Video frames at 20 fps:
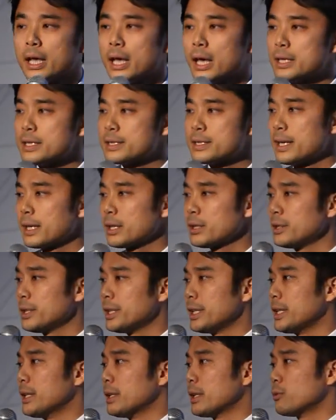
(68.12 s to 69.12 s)
And
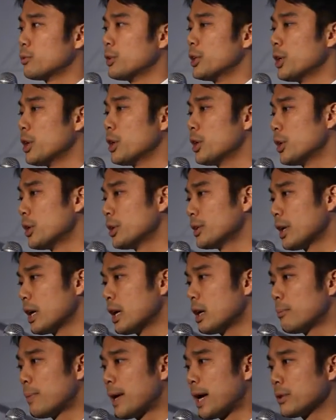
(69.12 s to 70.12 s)
secondly, we heard
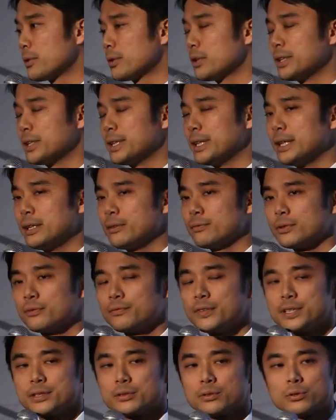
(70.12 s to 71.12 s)
about the need for
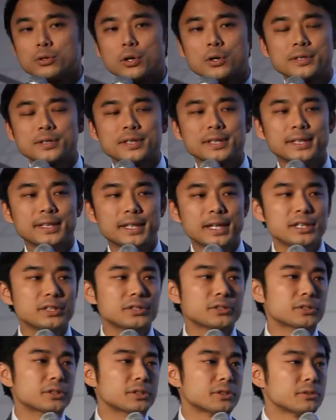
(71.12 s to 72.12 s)
fiscal
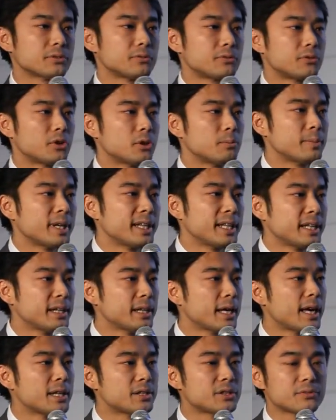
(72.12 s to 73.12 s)
consolidations from many
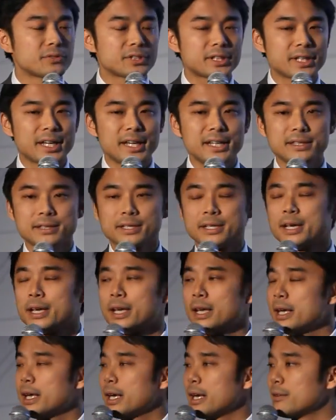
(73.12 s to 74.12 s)
heads of state
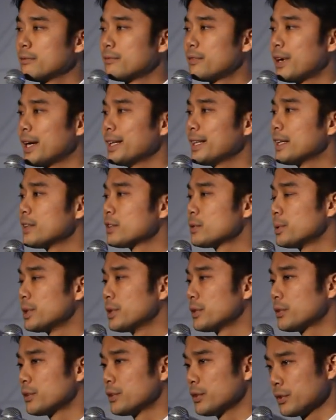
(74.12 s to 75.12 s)
and finance
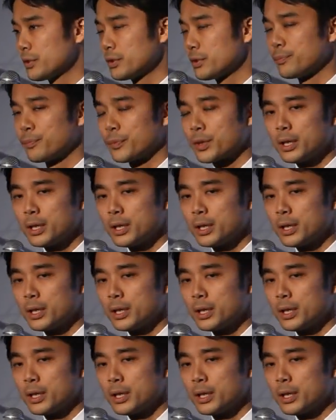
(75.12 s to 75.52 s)
ministers.